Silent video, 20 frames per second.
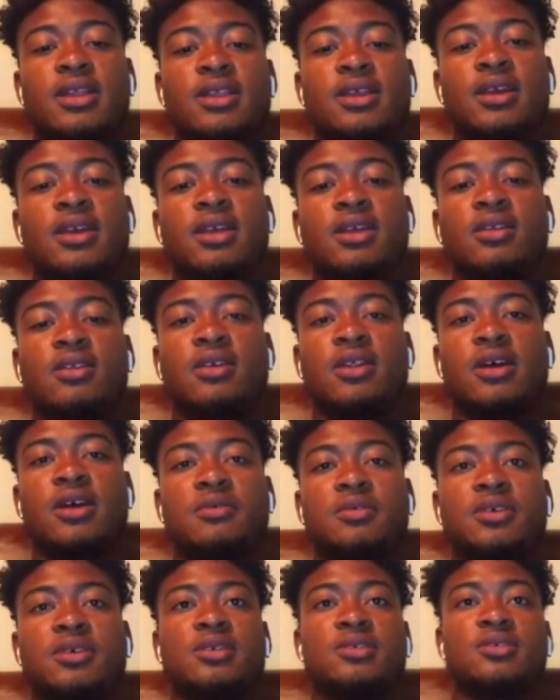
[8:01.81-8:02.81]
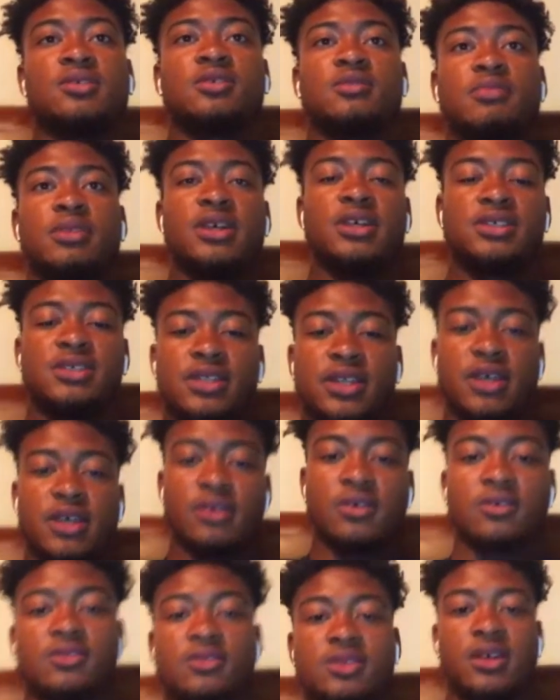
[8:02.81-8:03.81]
and I think that was also a blessing
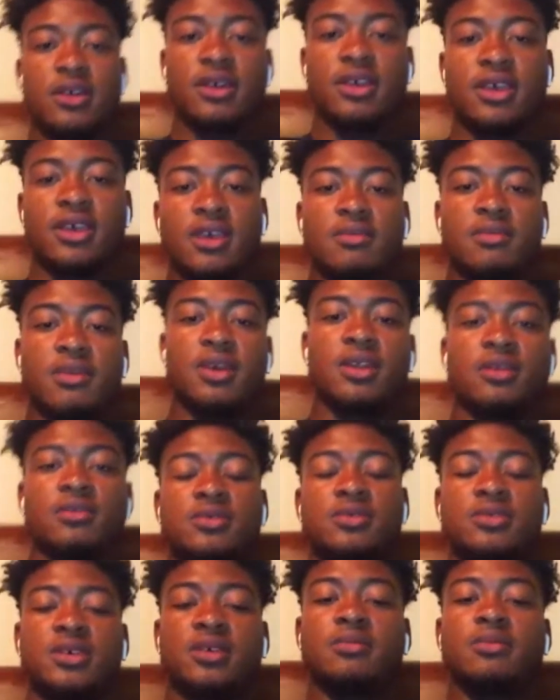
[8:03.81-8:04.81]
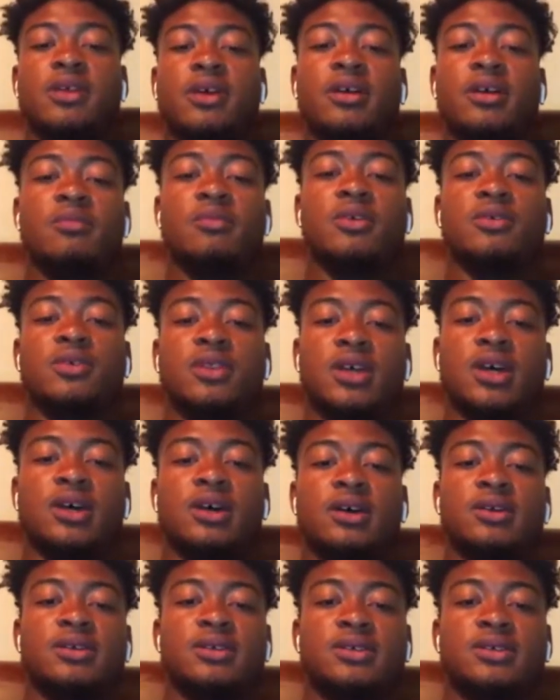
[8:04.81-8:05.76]
that Coach Stark came in and was able to help me with that.